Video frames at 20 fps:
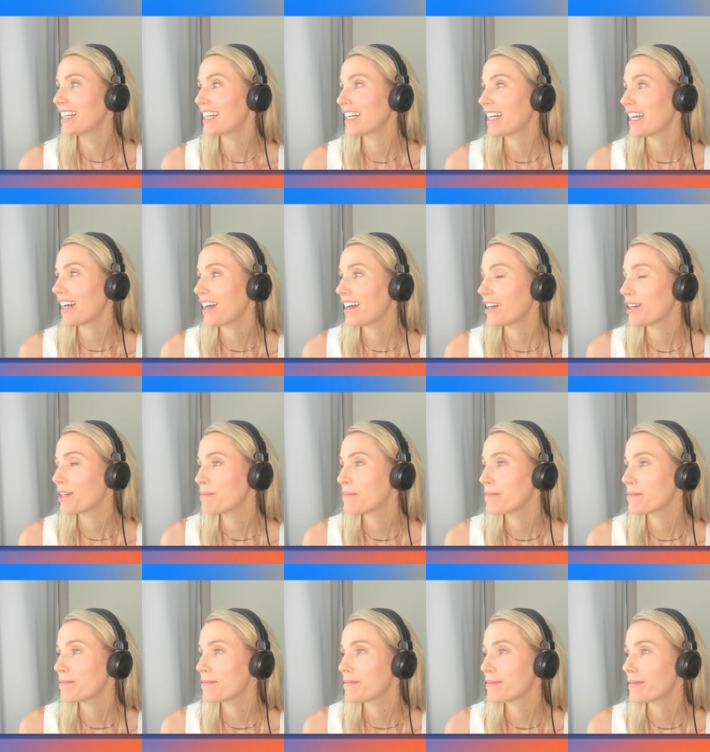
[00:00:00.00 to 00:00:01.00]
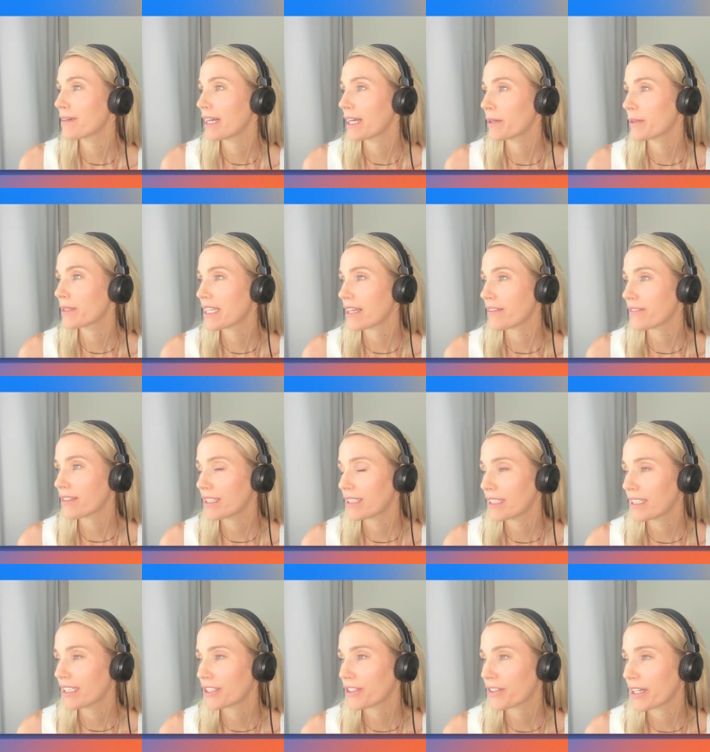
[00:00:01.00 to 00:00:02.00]
Um, I would
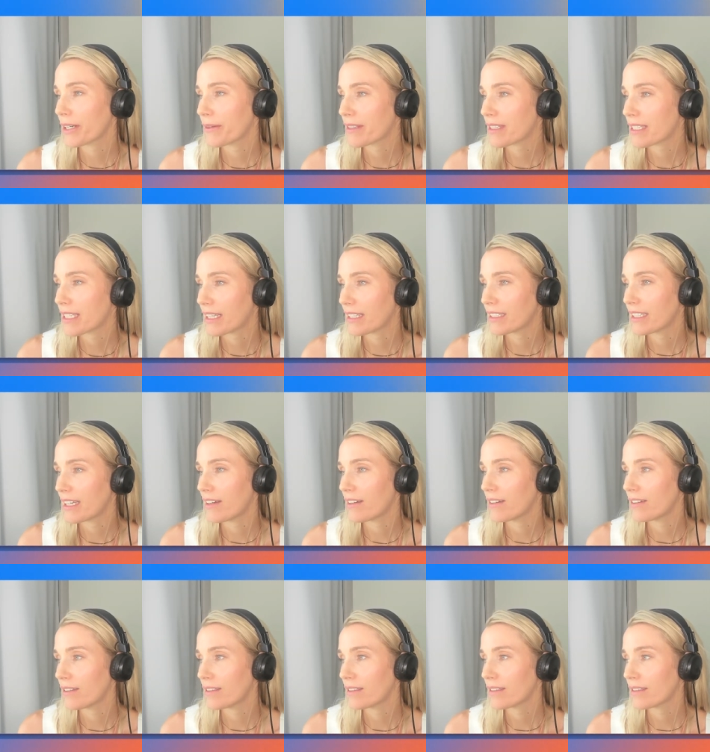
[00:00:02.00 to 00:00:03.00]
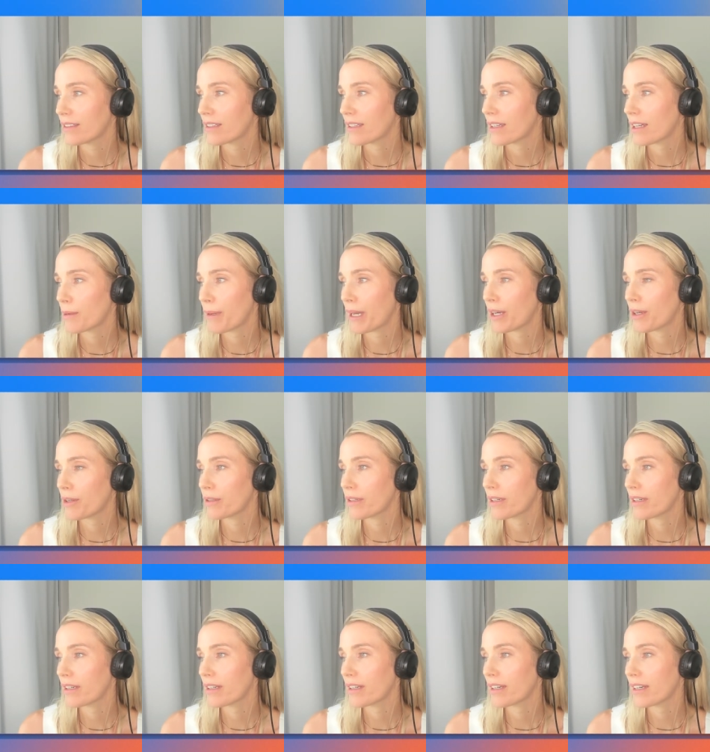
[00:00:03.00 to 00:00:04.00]
definitely agree with Danielle about
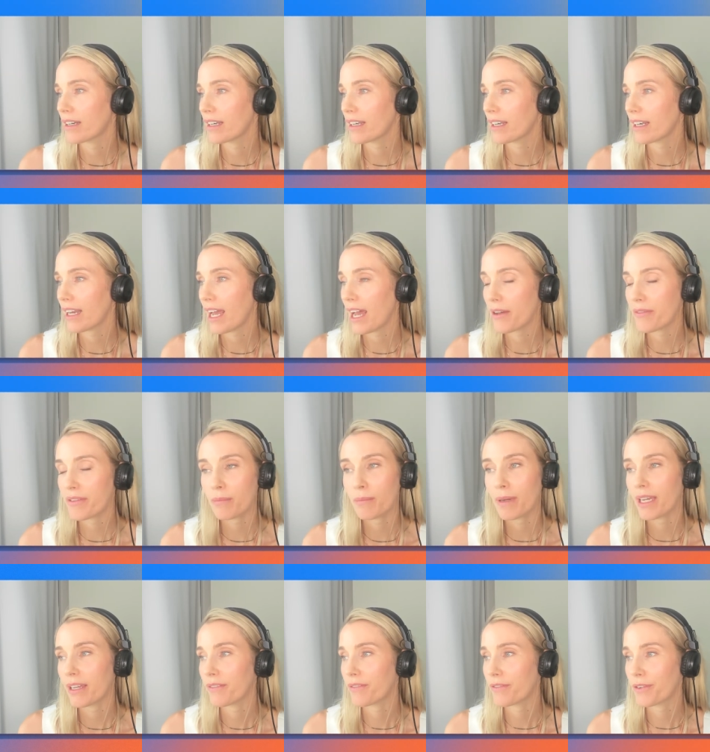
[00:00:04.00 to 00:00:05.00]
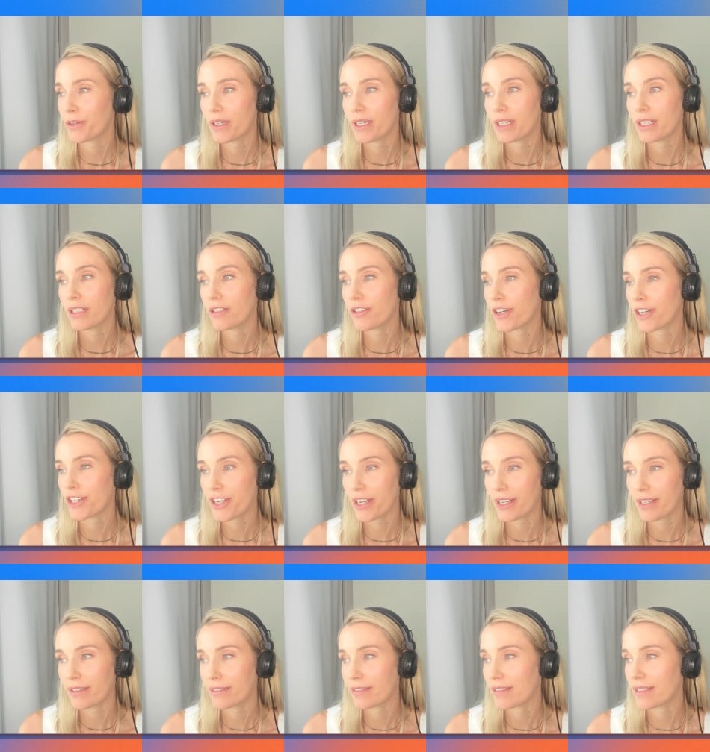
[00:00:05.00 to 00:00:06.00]
having my food and
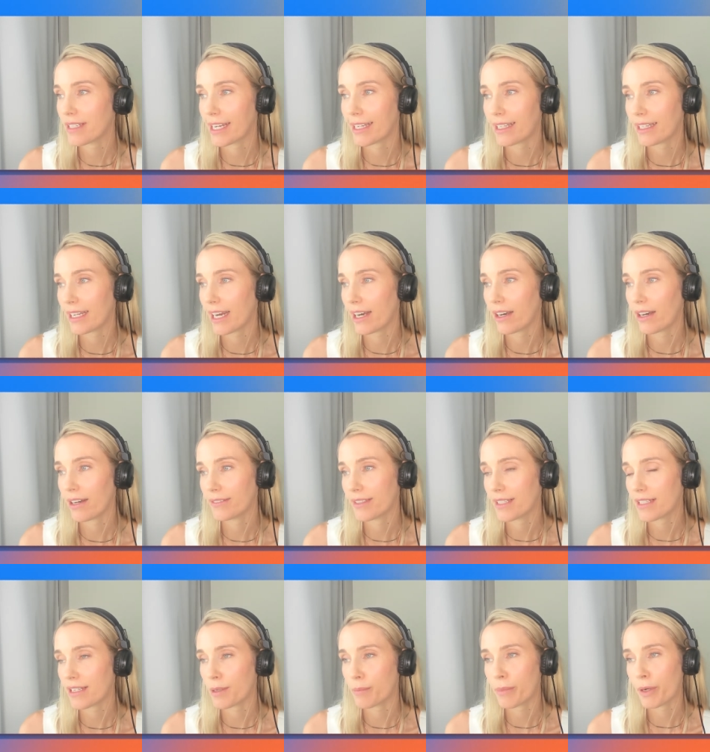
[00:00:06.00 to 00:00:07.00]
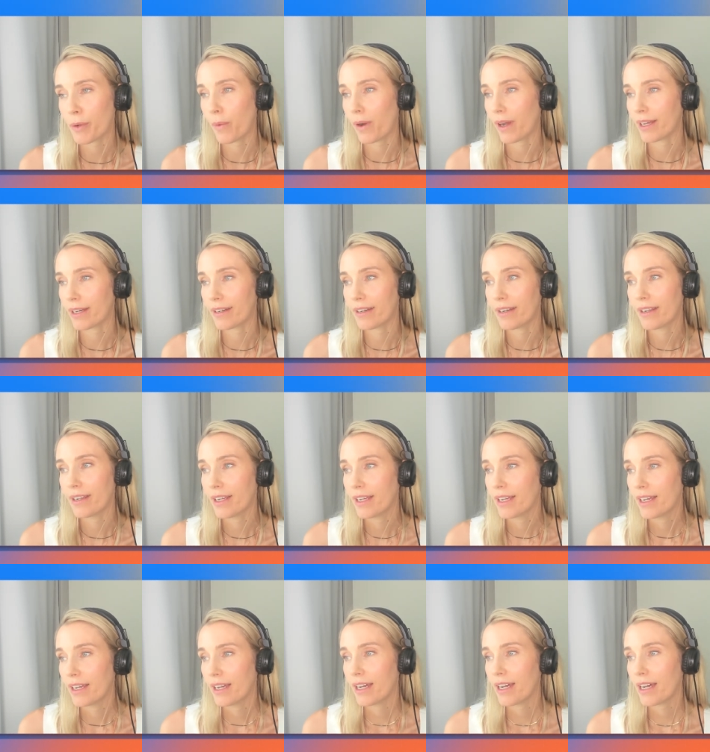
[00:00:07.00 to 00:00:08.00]
nutrition taken care of as number one.
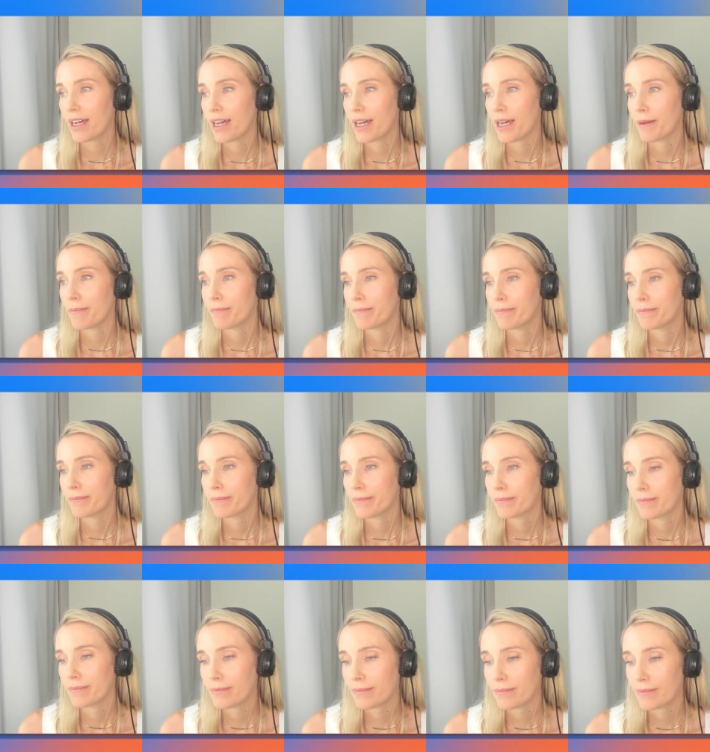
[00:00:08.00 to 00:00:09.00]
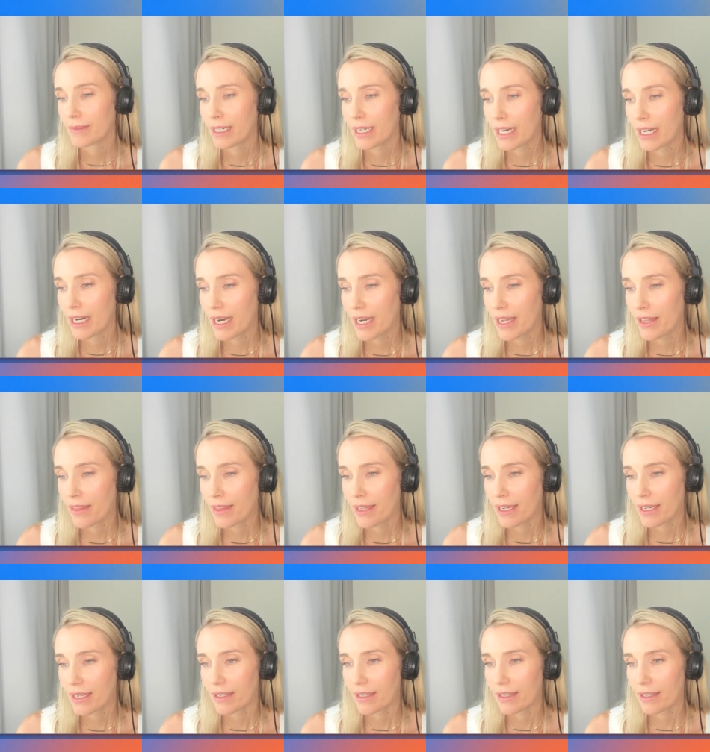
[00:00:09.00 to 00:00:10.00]
Um, I
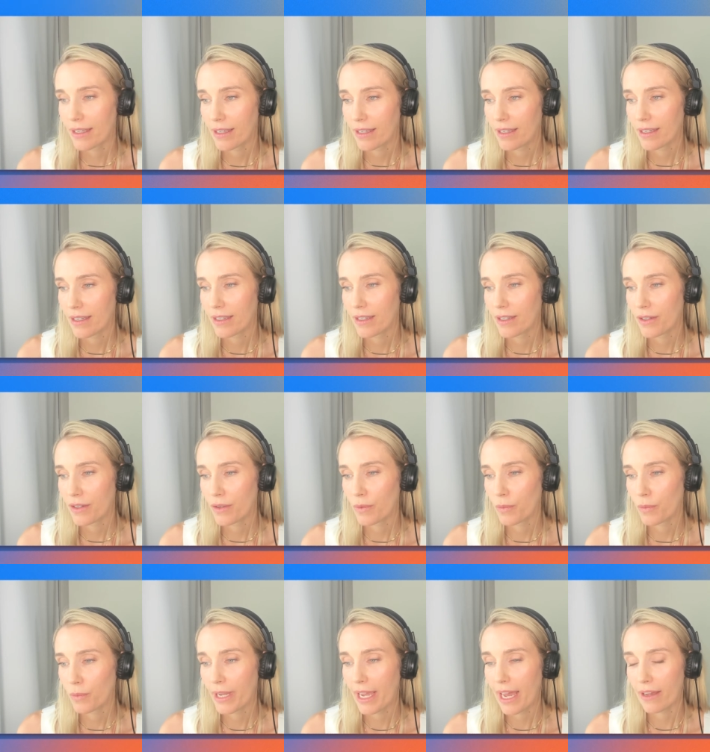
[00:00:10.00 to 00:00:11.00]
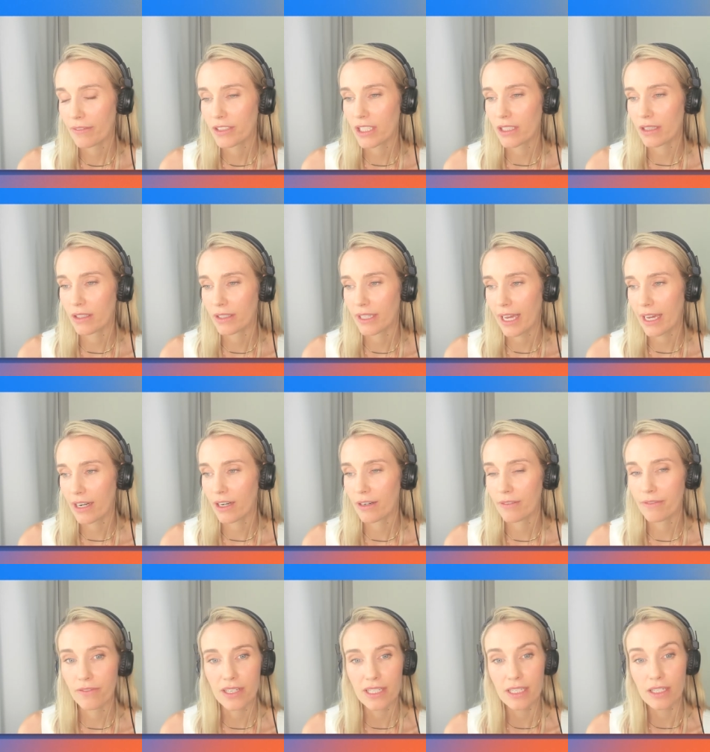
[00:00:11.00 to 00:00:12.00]
think we have to look at our
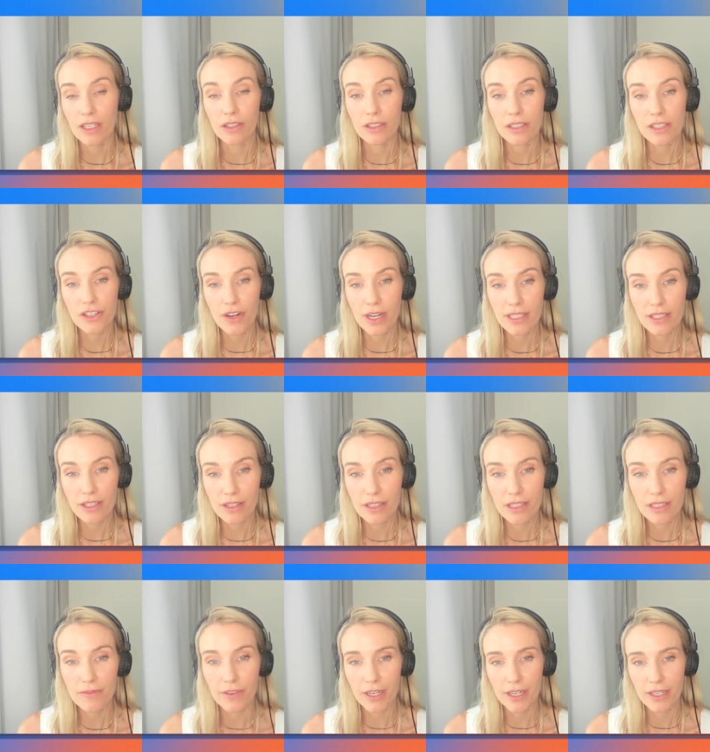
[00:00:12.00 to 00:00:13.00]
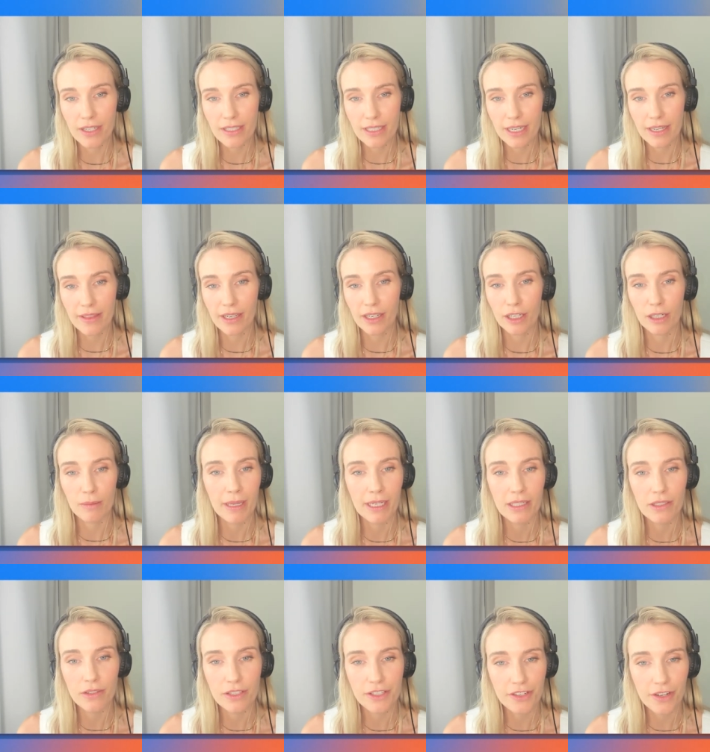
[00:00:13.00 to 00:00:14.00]
physical stressors first. I think our
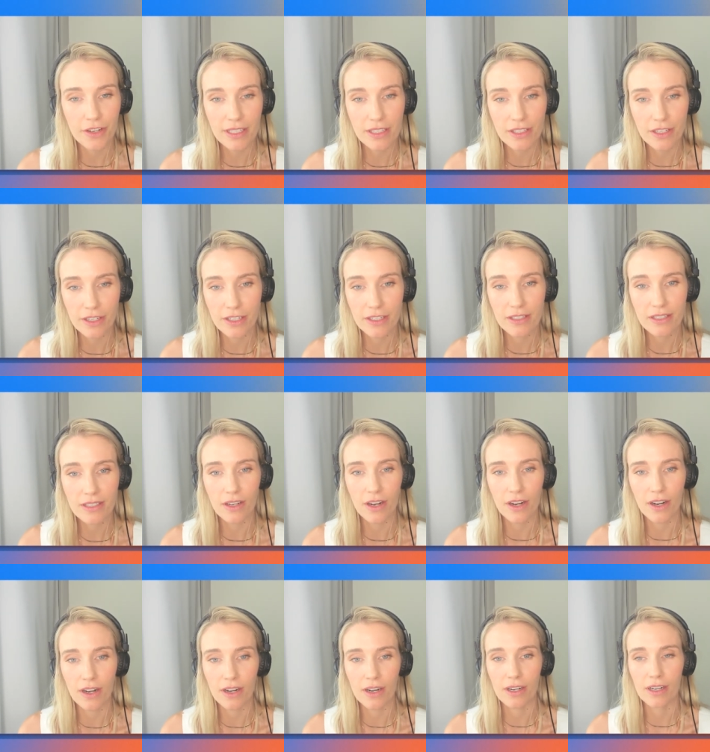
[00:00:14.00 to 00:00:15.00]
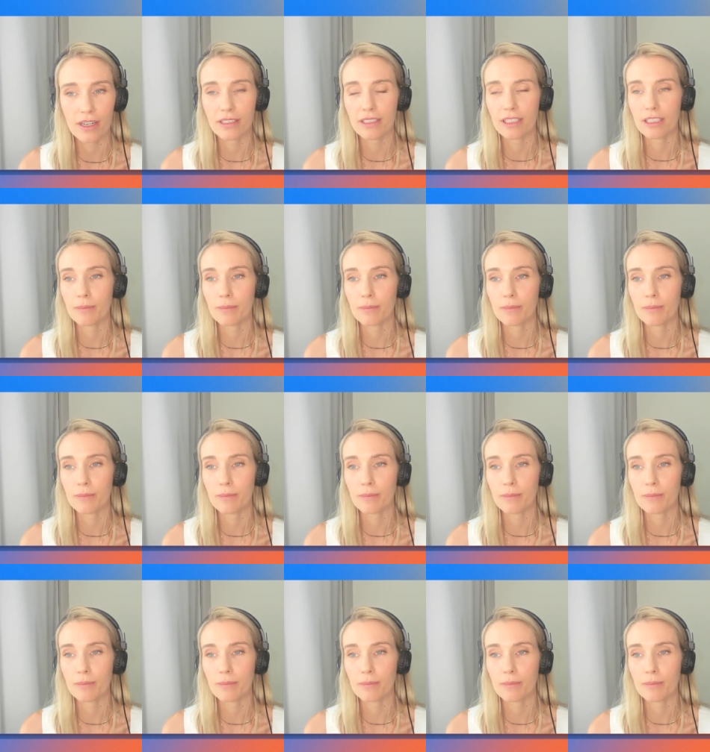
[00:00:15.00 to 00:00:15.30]
mental stressors are a little